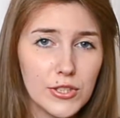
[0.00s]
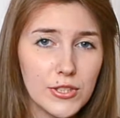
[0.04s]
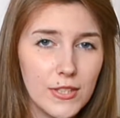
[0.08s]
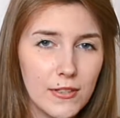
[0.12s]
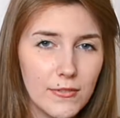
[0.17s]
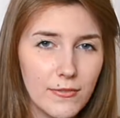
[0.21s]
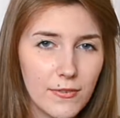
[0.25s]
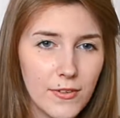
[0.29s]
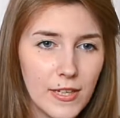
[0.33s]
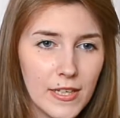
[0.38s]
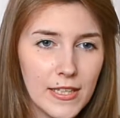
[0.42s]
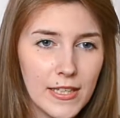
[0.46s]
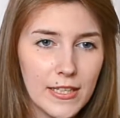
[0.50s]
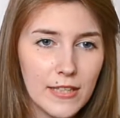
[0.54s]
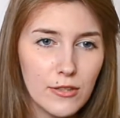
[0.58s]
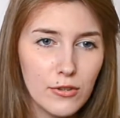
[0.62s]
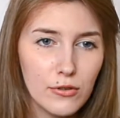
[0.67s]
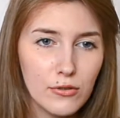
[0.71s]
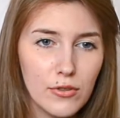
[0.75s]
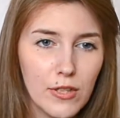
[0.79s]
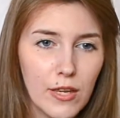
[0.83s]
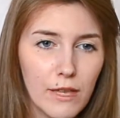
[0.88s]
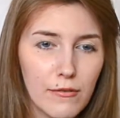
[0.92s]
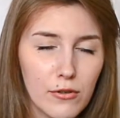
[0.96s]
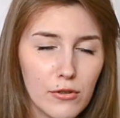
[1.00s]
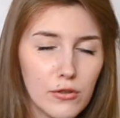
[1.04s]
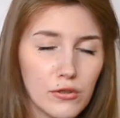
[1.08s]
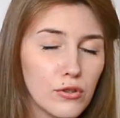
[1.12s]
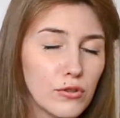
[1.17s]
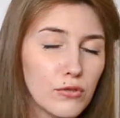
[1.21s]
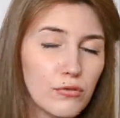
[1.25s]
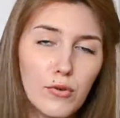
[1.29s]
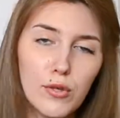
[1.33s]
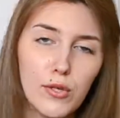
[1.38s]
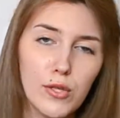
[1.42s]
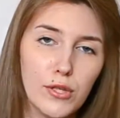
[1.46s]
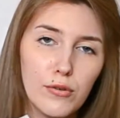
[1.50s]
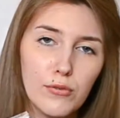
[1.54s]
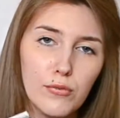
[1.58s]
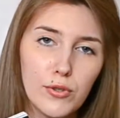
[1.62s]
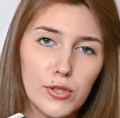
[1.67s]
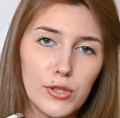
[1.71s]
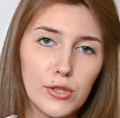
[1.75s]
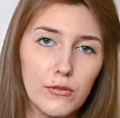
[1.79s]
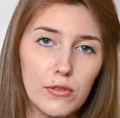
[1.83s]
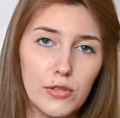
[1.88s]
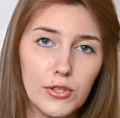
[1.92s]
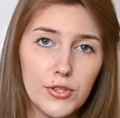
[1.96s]
different and you never knew what you were
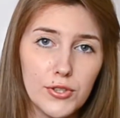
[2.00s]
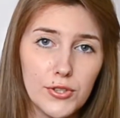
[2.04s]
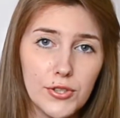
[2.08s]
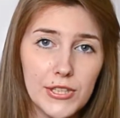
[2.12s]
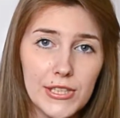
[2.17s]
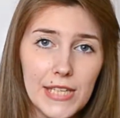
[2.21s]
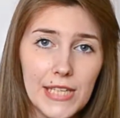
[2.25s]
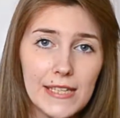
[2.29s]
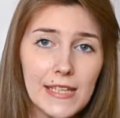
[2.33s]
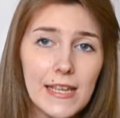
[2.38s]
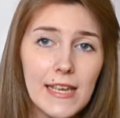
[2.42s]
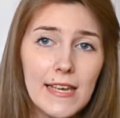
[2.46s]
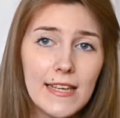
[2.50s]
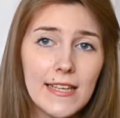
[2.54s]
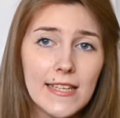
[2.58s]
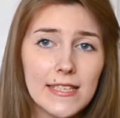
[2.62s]
going to get.